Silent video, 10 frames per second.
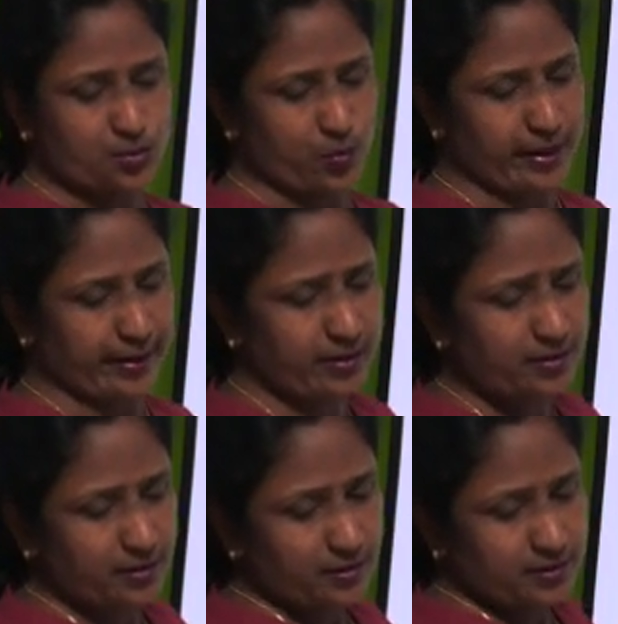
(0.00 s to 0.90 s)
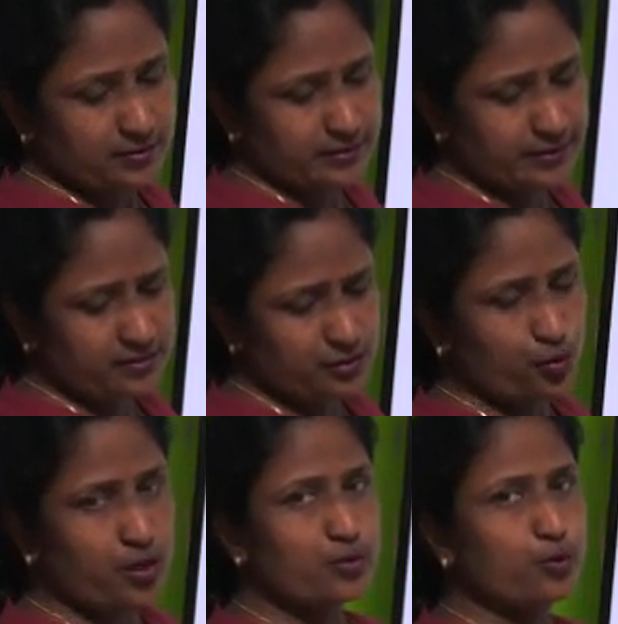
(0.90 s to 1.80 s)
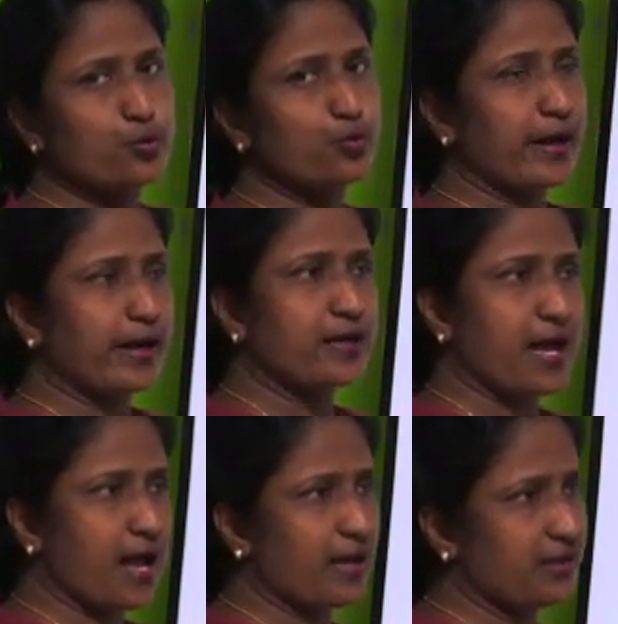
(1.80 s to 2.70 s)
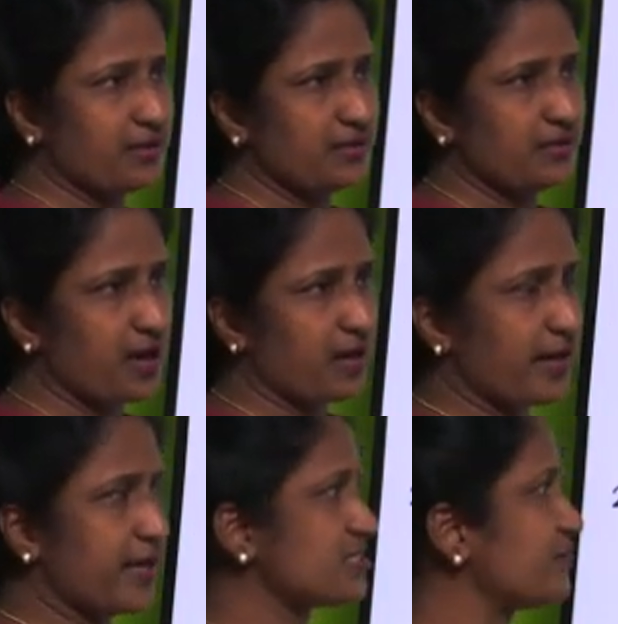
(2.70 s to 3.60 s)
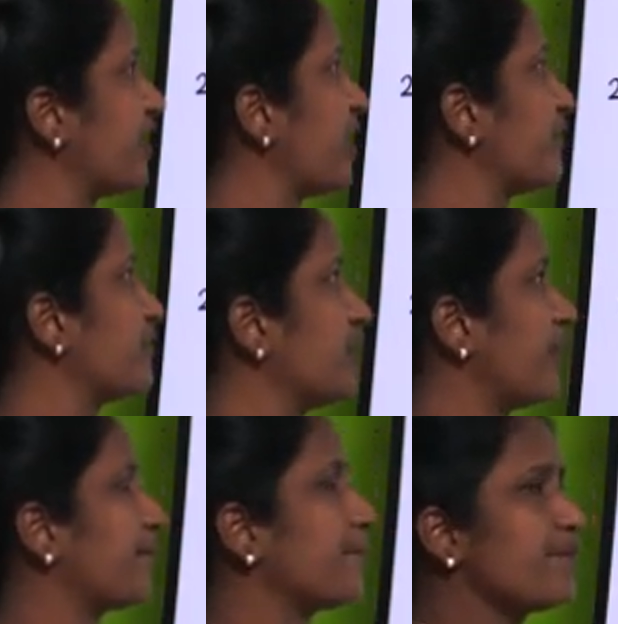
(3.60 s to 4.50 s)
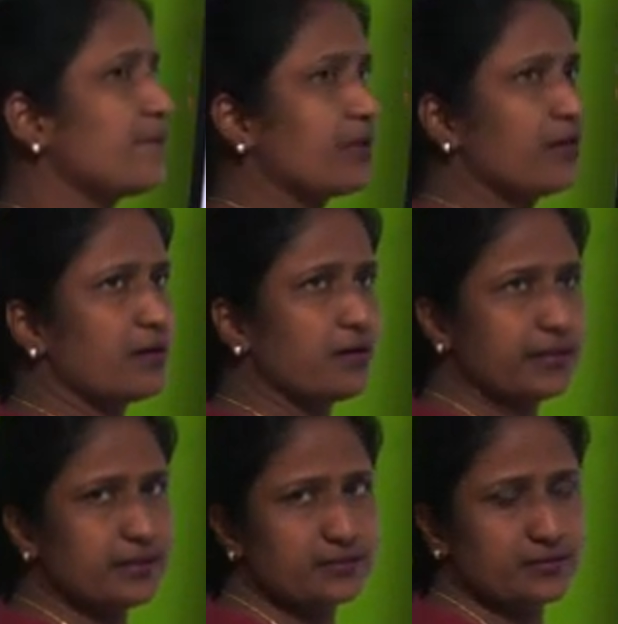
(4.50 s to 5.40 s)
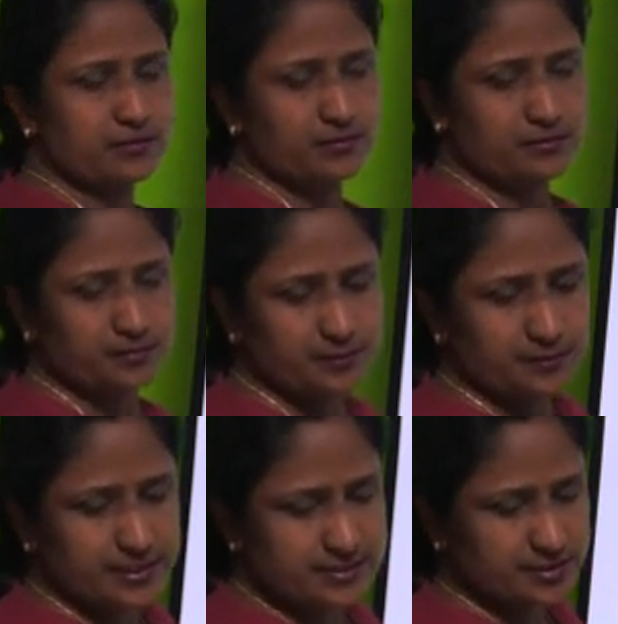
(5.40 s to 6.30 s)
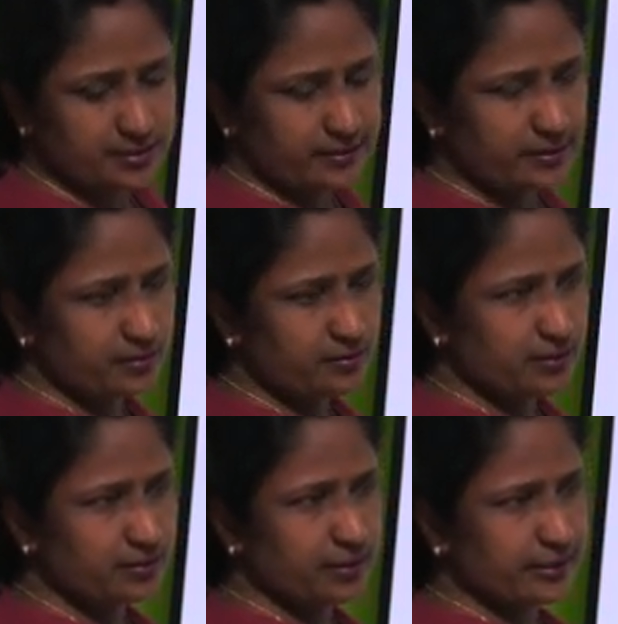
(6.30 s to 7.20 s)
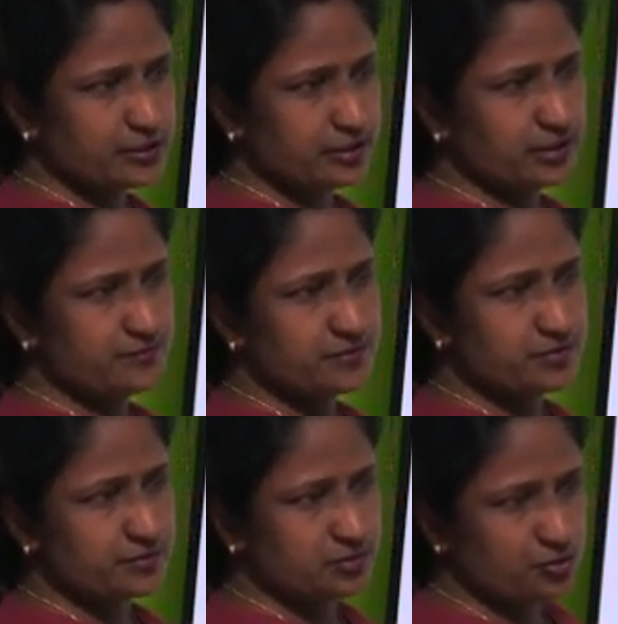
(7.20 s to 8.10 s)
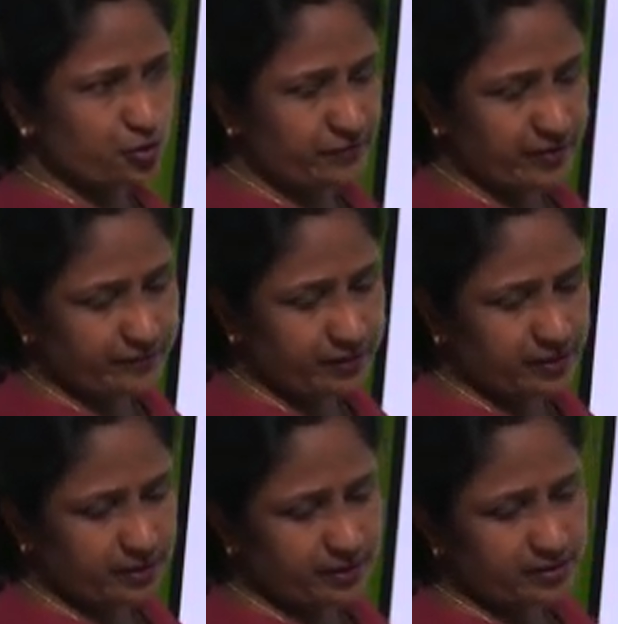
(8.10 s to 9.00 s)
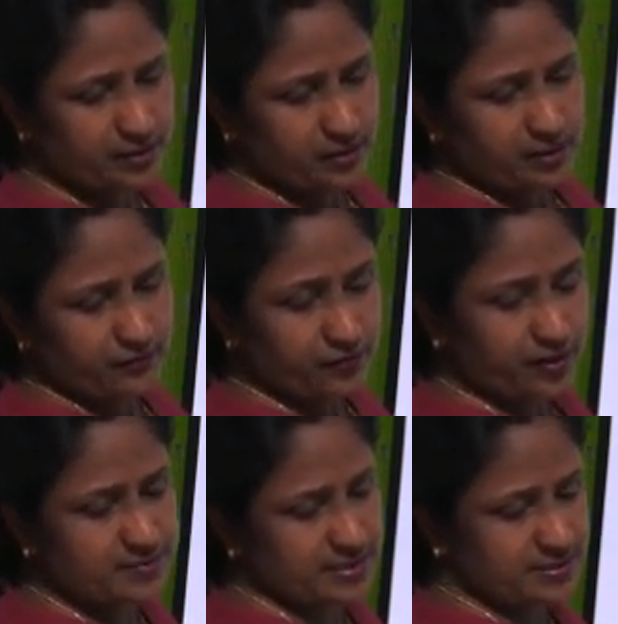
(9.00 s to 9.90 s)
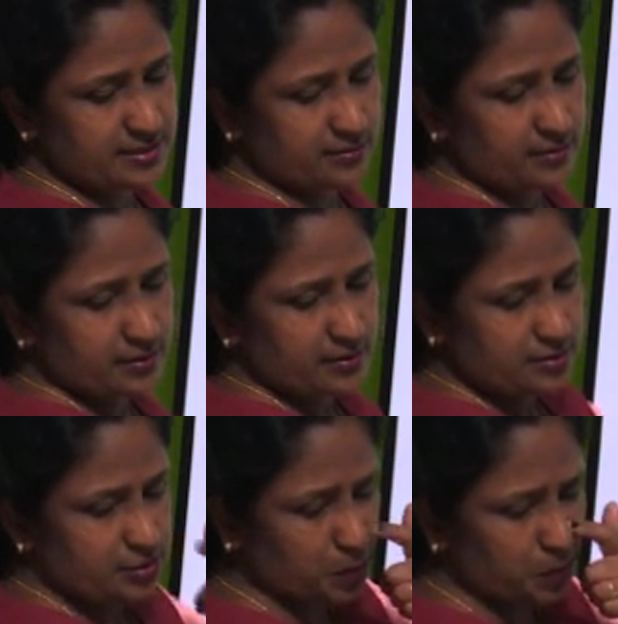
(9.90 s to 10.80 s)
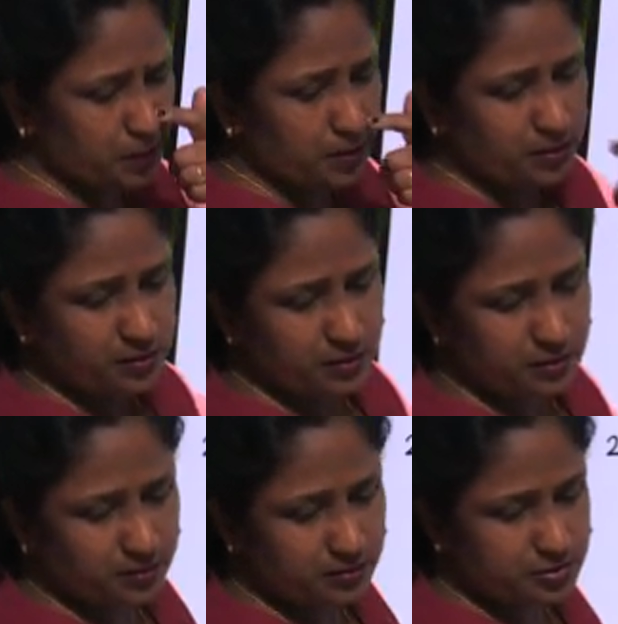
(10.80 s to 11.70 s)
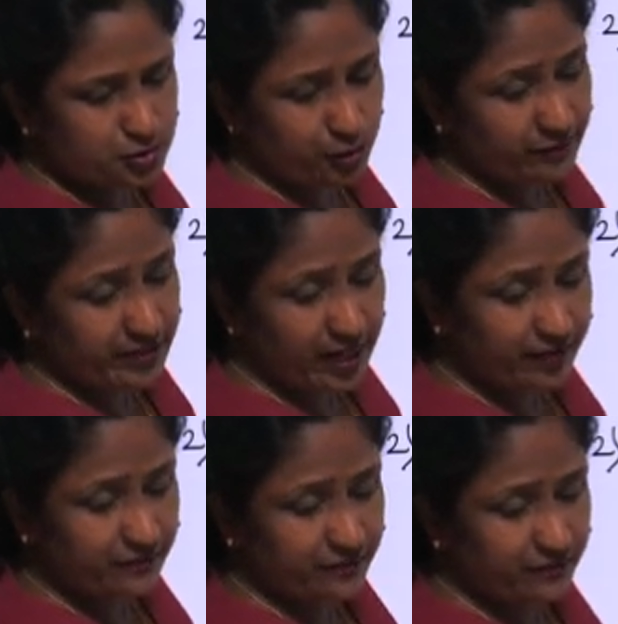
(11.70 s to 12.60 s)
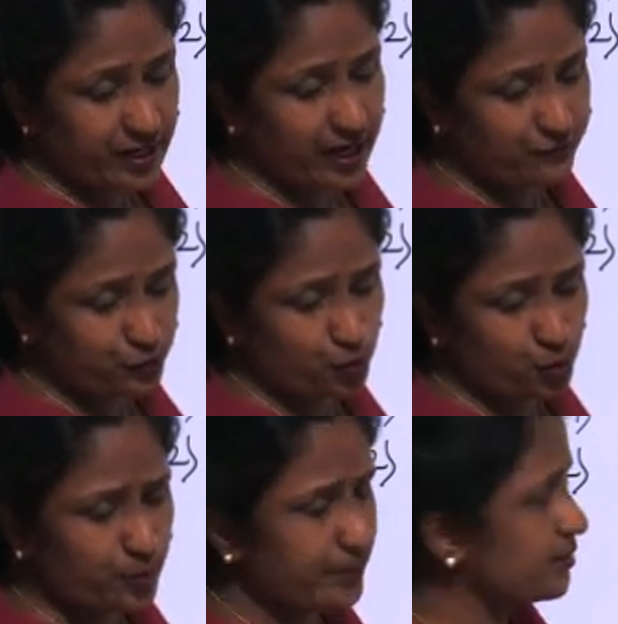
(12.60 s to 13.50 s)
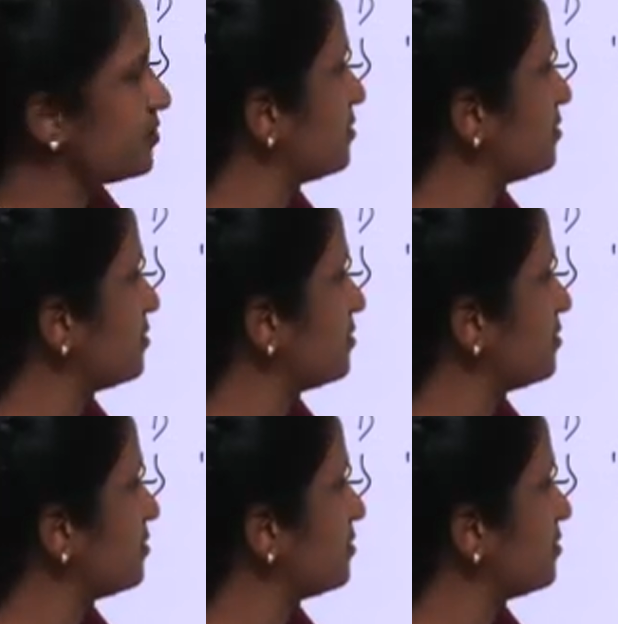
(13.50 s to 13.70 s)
y, then you are going to add ier, as we have done in the lesson, I think in adjectives, we have done in verbs lesson. So, we have to do, but